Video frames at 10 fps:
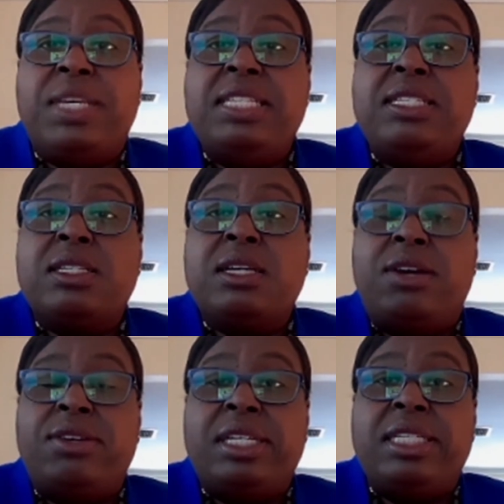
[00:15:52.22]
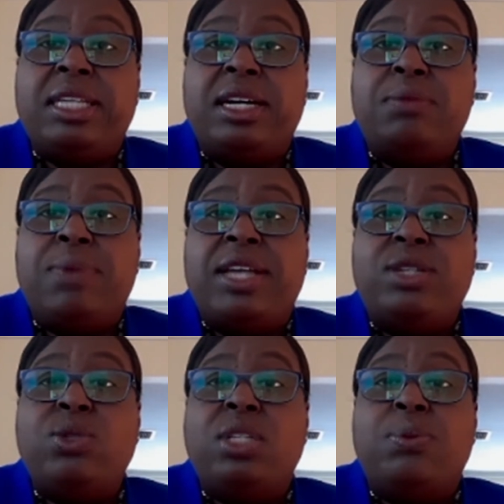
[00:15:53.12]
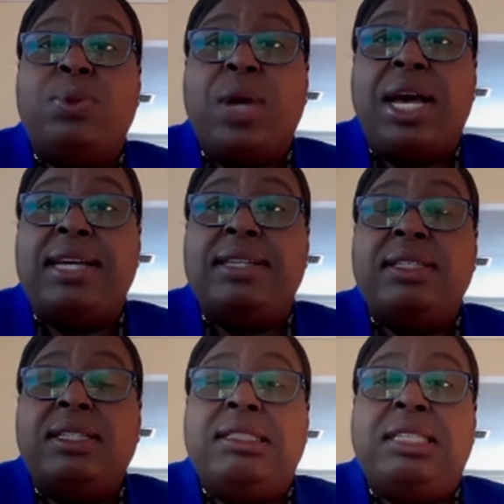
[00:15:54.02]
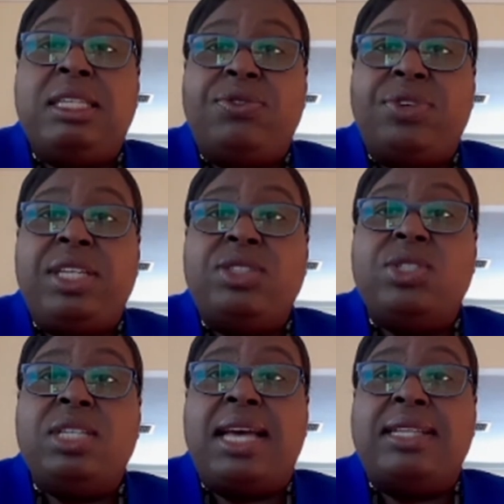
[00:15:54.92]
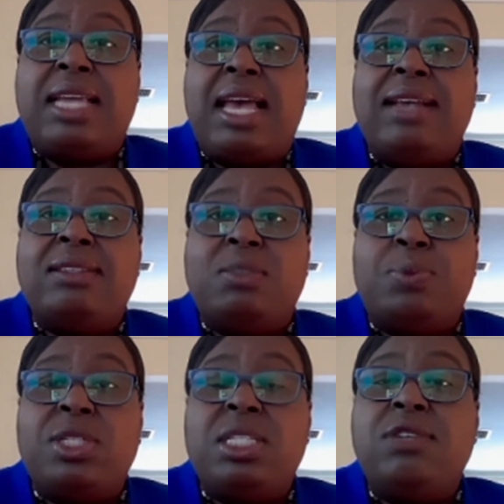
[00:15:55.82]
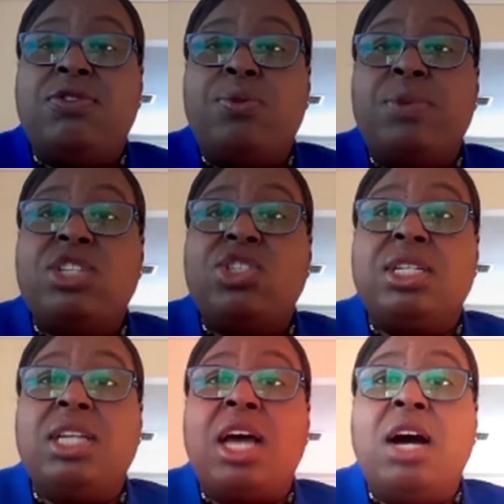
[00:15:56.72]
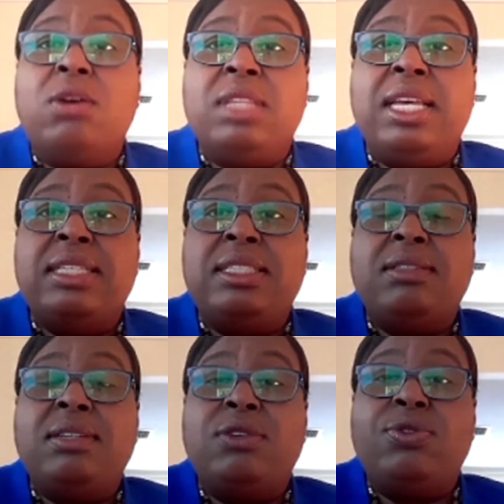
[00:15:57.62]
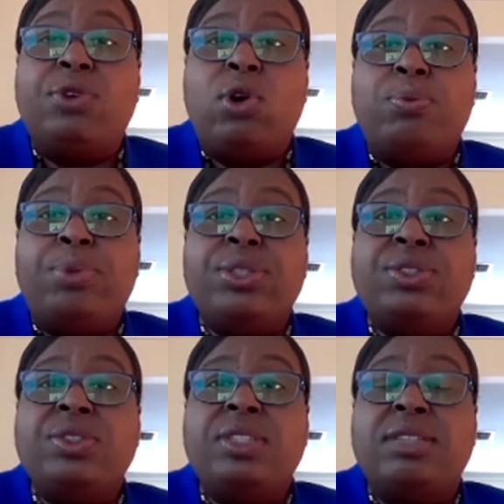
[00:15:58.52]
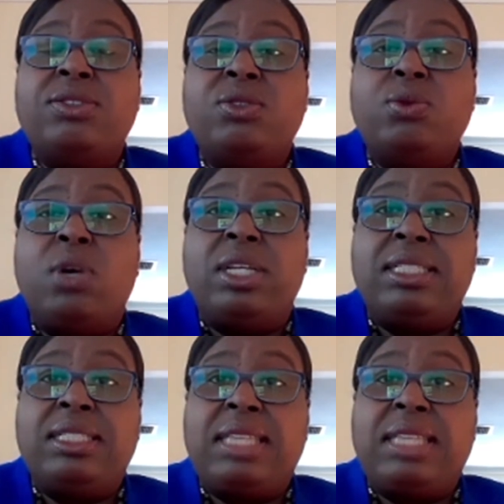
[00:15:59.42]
being currently done by UWITV to get expert information out there to inform persons as to what is